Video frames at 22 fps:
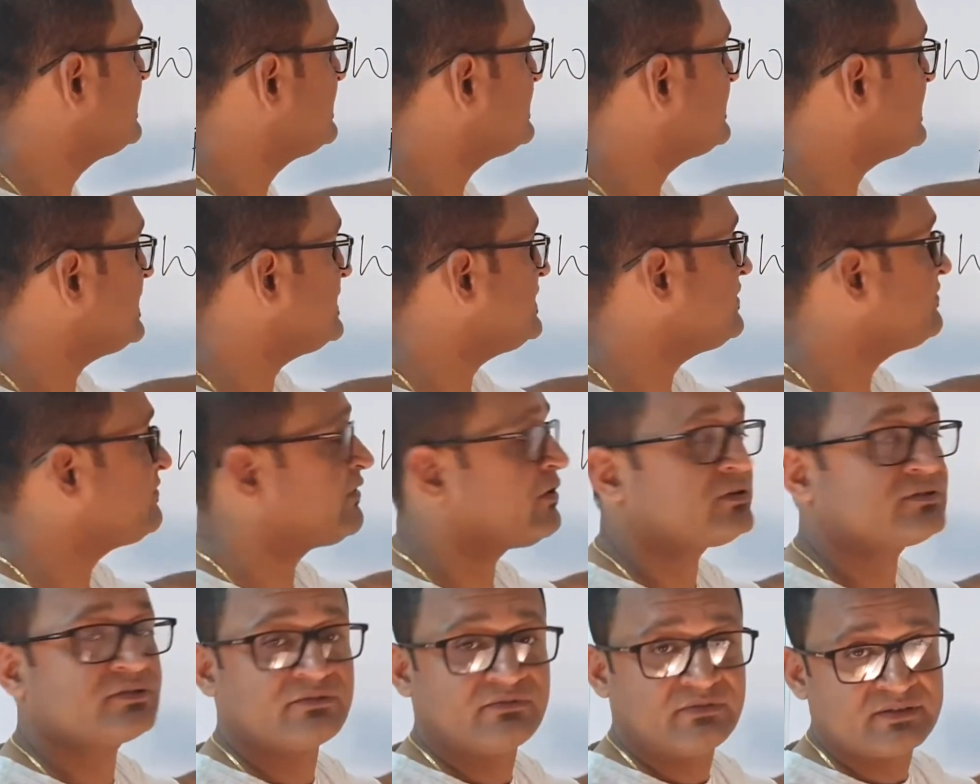then the
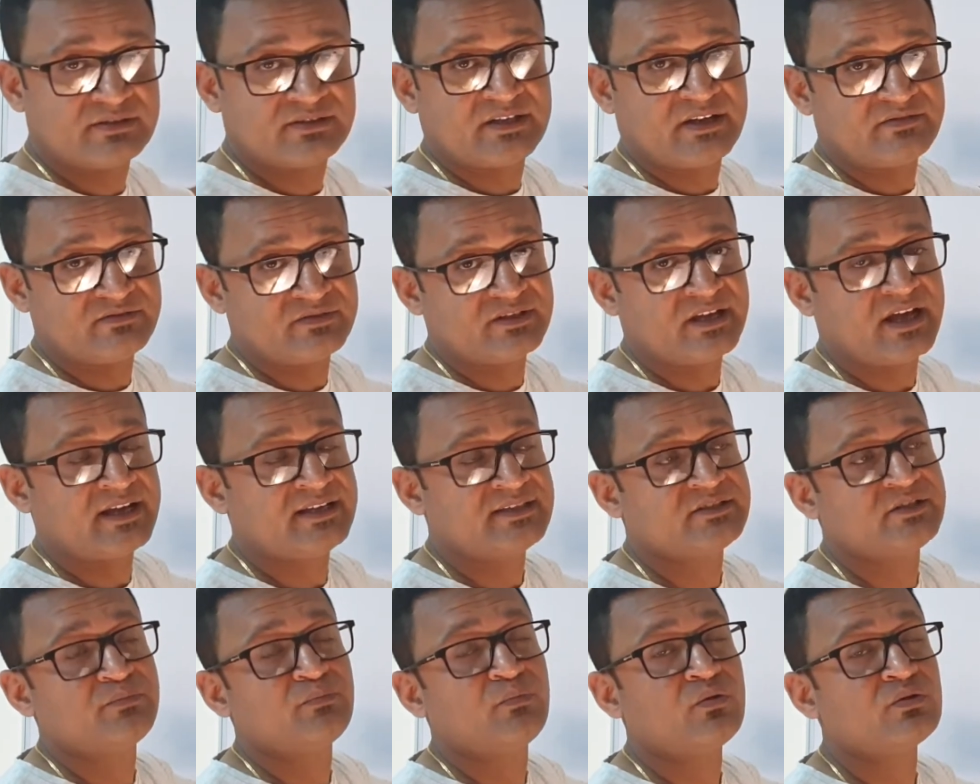philosophers of science,
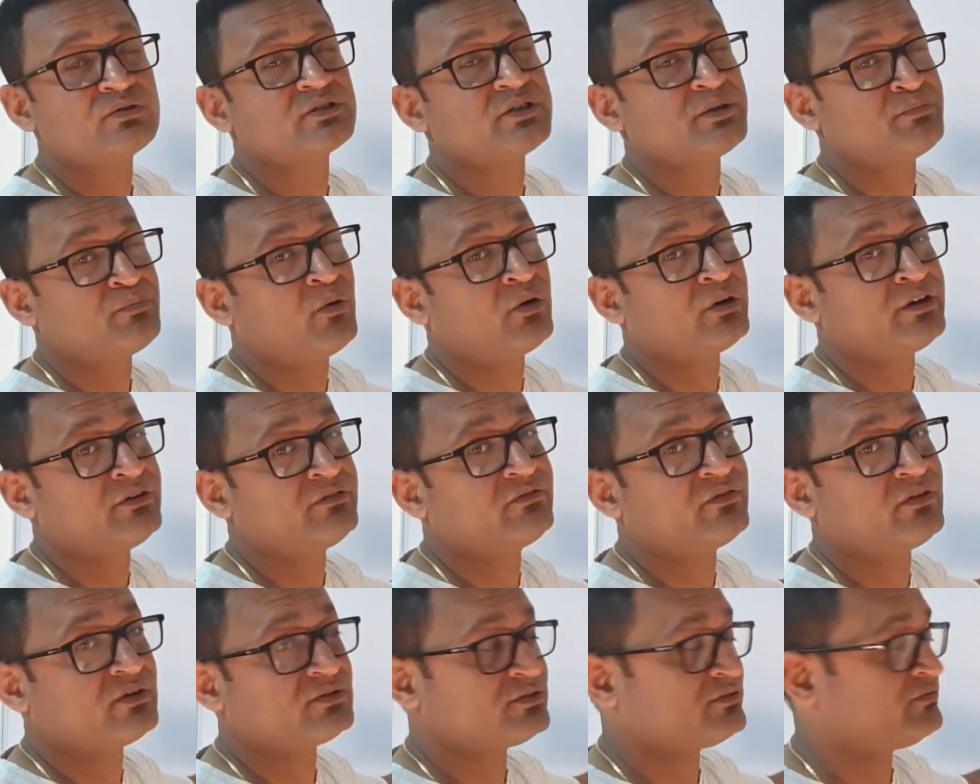the most important
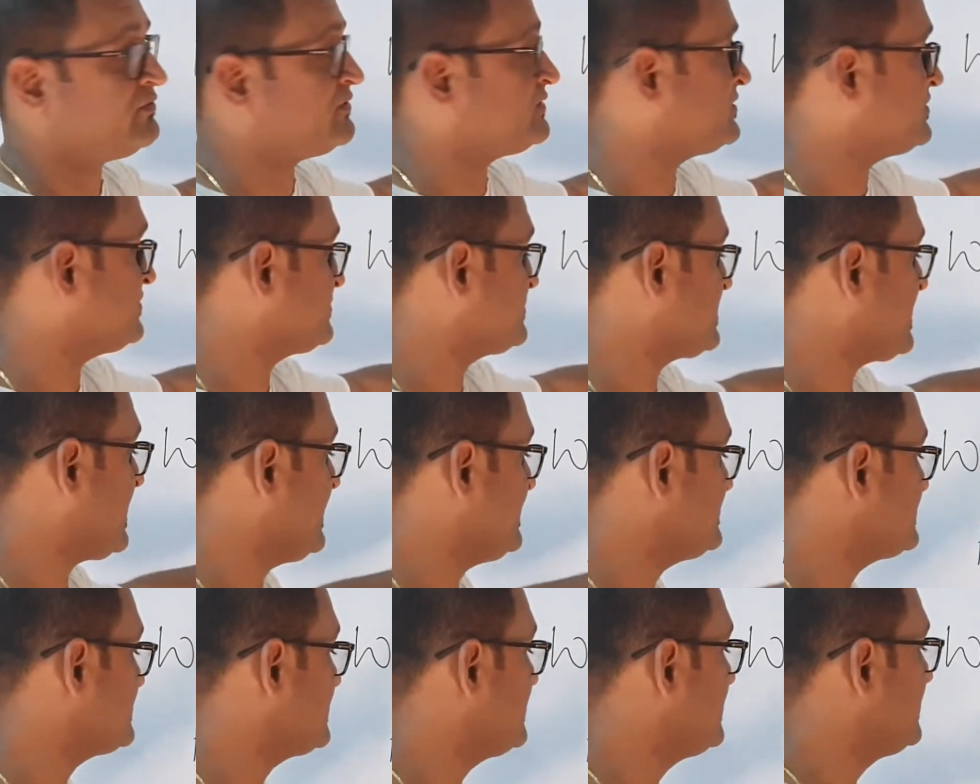philosophers of
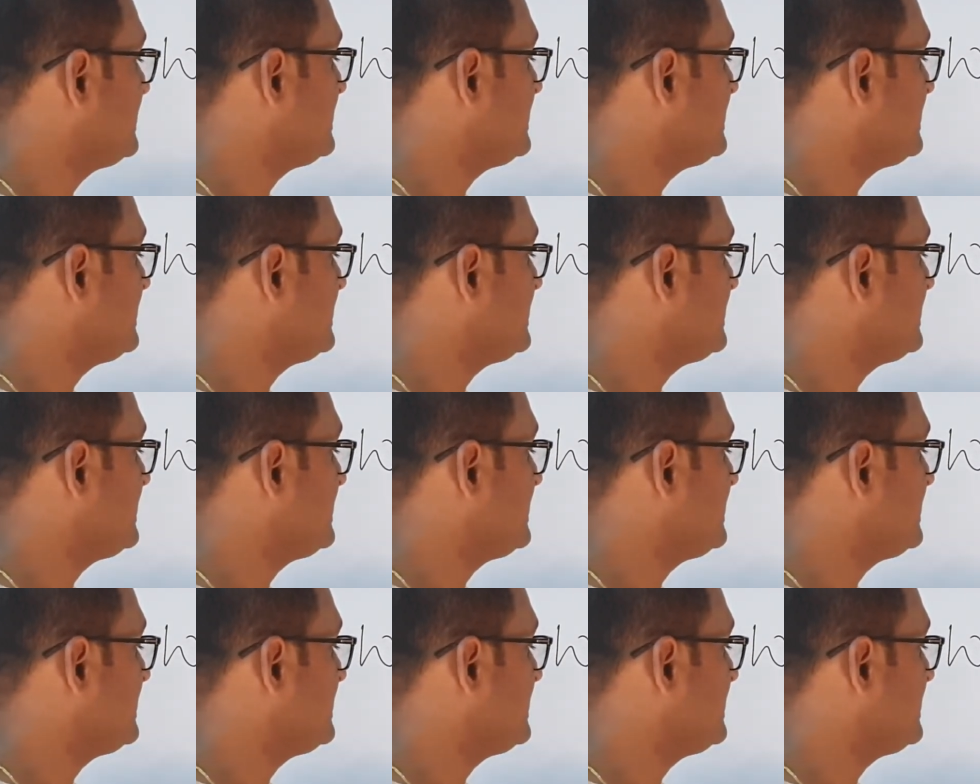science,